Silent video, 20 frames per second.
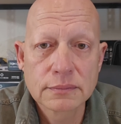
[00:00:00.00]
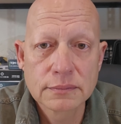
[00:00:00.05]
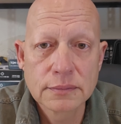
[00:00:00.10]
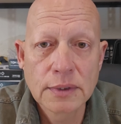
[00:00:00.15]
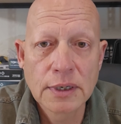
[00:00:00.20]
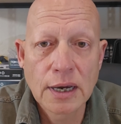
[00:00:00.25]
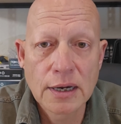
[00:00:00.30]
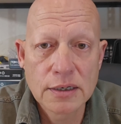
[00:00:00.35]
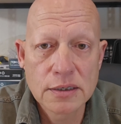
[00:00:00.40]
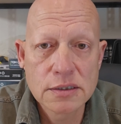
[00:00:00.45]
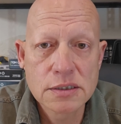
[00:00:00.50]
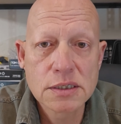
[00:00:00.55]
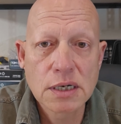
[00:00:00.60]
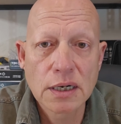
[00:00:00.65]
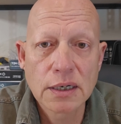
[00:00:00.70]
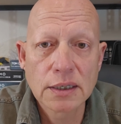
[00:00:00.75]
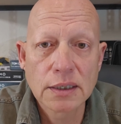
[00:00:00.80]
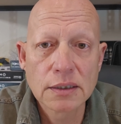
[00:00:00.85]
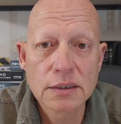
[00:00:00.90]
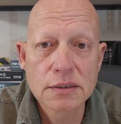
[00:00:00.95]
nine
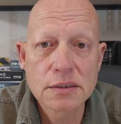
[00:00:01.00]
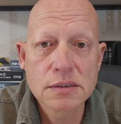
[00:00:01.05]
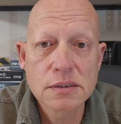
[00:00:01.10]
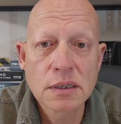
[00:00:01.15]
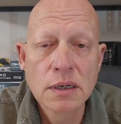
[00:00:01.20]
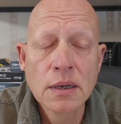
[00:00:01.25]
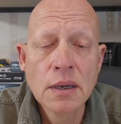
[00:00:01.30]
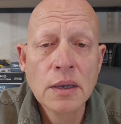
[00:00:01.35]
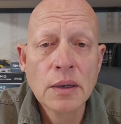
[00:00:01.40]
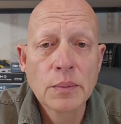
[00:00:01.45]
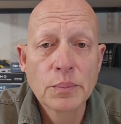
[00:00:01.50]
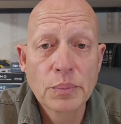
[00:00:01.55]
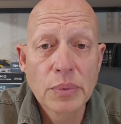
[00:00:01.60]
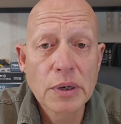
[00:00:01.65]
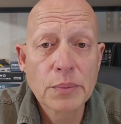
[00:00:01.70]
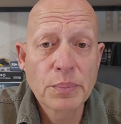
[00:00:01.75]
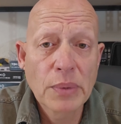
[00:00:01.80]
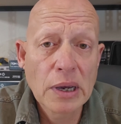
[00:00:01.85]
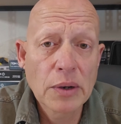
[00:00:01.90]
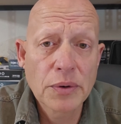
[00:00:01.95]
seconds, but
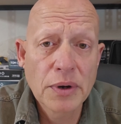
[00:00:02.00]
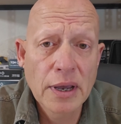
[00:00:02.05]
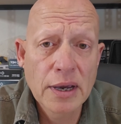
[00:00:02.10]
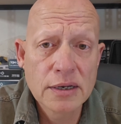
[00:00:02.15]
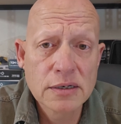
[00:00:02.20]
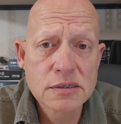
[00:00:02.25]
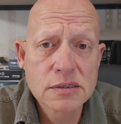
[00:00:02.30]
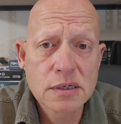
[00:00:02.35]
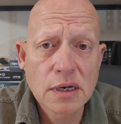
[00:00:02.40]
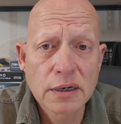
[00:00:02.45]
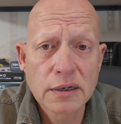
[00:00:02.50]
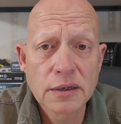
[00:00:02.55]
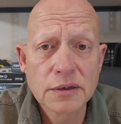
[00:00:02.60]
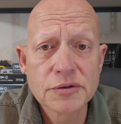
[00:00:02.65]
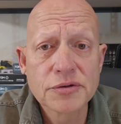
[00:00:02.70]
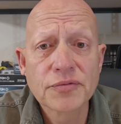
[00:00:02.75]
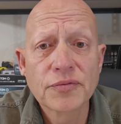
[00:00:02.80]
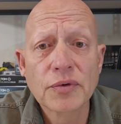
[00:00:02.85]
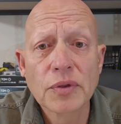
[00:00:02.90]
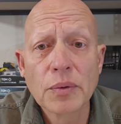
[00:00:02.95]
about nine
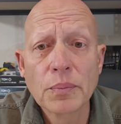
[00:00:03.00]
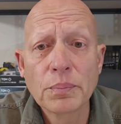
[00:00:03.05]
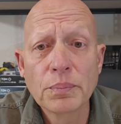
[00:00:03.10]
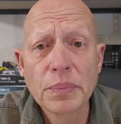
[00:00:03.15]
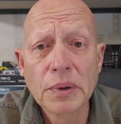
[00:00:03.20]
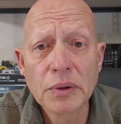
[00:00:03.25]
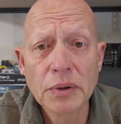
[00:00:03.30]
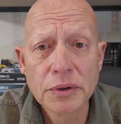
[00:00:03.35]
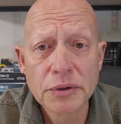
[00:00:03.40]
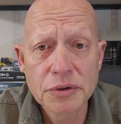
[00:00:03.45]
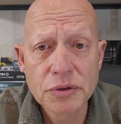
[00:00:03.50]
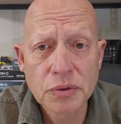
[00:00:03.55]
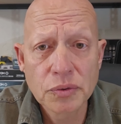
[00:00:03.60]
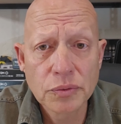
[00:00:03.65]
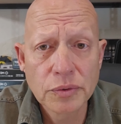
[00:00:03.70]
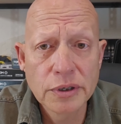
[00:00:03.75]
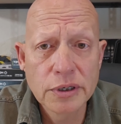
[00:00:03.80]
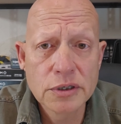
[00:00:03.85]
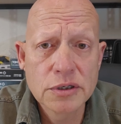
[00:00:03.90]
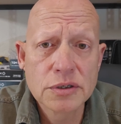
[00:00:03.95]
seconds for the bullet to
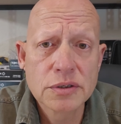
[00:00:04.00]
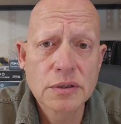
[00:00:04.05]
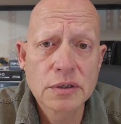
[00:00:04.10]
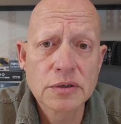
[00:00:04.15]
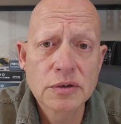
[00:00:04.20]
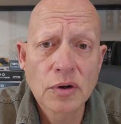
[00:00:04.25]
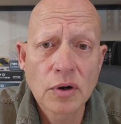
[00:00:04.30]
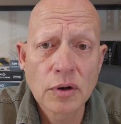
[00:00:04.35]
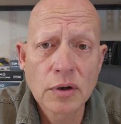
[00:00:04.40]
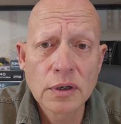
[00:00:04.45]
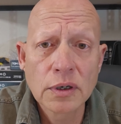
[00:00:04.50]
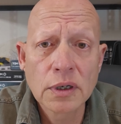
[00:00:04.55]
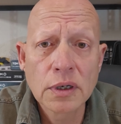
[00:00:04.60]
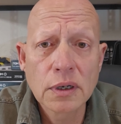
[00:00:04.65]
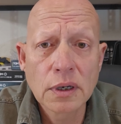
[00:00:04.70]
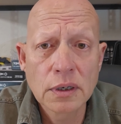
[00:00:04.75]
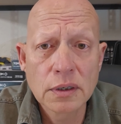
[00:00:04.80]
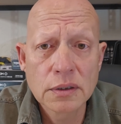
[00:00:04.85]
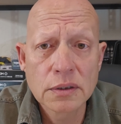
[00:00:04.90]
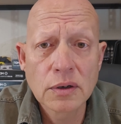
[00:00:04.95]
reach the
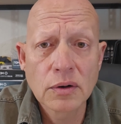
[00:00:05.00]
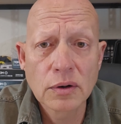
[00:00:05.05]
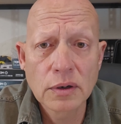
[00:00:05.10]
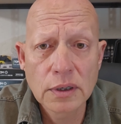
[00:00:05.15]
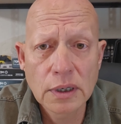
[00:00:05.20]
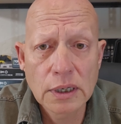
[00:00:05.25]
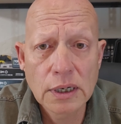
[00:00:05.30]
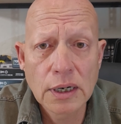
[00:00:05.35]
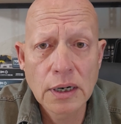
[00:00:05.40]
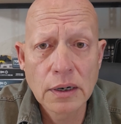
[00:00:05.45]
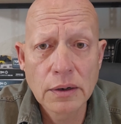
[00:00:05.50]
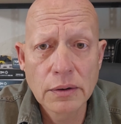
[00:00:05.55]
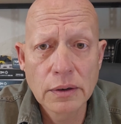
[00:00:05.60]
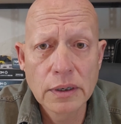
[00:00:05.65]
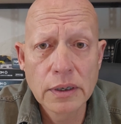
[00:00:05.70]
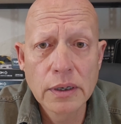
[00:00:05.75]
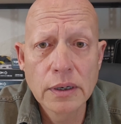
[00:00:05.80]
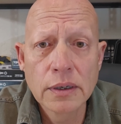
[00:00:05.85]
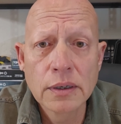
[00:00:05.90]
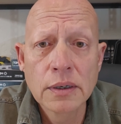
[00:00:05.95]
target and target
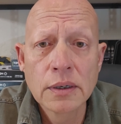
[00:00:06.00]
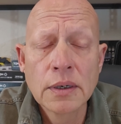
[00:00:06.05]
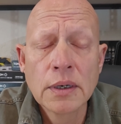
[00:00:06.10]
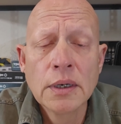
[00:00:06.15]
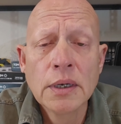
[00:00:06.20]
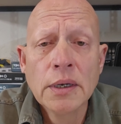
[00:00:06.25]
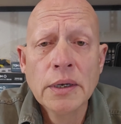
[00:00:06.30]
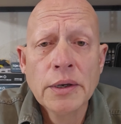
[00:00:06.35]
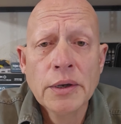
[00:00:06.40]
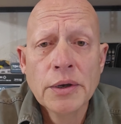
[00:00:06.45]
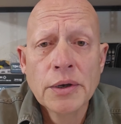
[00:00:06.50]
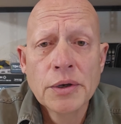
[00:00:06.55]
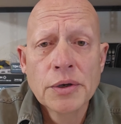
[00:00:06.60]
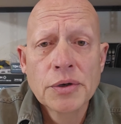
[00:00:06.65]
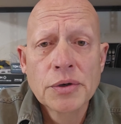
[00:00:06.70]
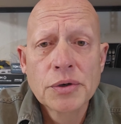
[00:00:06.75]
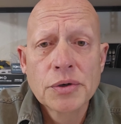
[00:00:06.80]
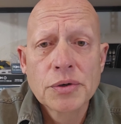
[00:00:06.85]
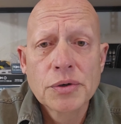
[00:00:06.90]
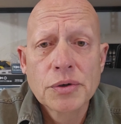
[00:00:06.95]
area.
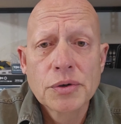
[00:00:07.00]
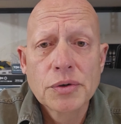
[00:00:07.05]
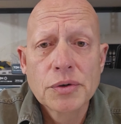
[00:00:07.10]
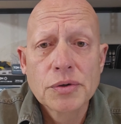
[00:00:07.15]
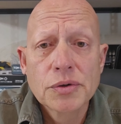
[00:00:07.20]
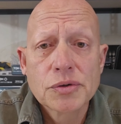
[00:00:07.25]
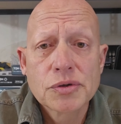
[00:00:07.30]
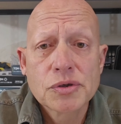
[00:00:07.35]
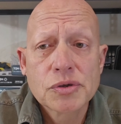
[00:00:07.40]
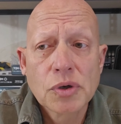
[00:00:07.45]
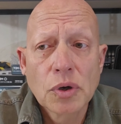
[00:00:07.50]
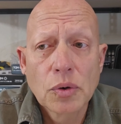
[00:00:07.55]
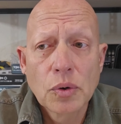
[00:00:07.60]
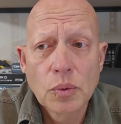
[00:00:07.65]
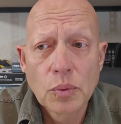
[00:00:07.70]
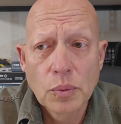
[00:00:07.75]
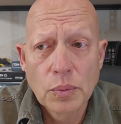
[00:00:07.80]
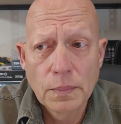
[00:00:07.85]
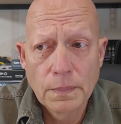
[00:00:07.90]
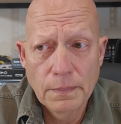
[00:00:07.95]

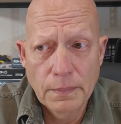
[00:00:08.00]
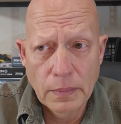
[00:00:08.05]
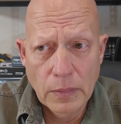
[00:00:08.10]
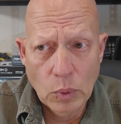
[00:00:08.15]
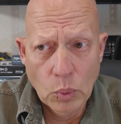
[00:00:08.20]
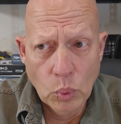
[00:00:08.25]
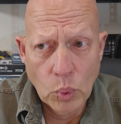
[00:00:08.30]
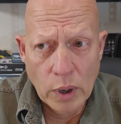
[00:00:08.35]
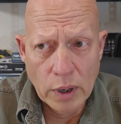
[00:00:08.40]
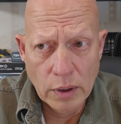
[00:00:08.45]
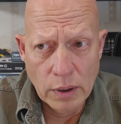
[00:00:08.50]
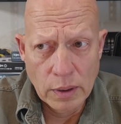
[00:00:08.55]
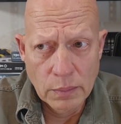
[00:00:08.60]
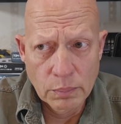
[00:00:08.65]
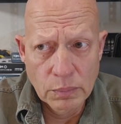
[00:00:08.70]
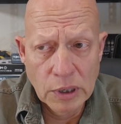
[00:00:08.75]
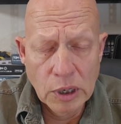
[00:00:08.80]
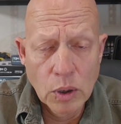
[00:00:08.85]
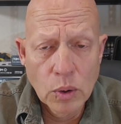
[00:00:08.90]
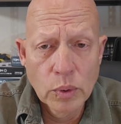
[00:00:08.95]
So where
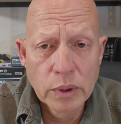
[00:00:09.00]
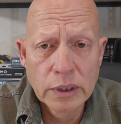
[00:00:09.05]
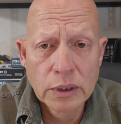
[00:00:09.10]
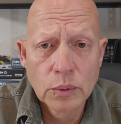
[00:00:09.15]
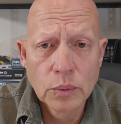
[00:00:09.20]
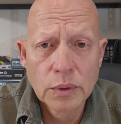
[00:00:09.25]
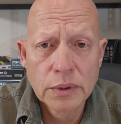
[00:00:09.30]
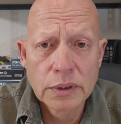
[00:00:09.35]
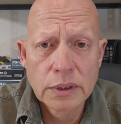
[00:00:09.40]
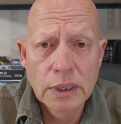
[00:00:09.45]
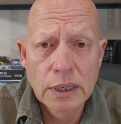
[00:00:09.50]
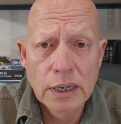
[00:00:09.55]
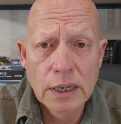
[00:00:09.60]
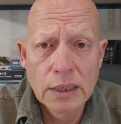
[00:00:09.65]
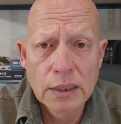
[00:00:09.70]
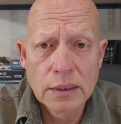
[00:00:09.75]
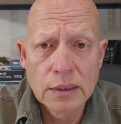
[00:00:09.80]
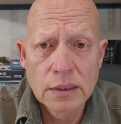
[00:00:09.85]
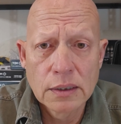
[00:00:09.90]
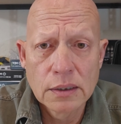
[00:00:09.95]
I'm going with
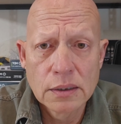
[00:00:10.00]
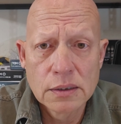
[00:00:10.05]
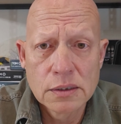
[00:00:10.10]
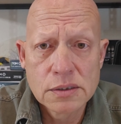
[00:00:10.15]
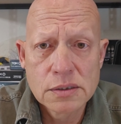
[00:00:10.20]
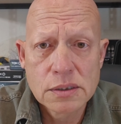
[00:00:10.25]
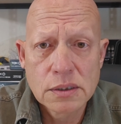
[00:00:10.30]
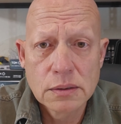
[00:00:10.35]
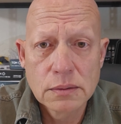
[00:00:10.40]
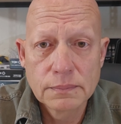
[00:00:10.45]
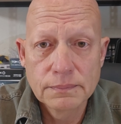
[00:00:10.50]
that is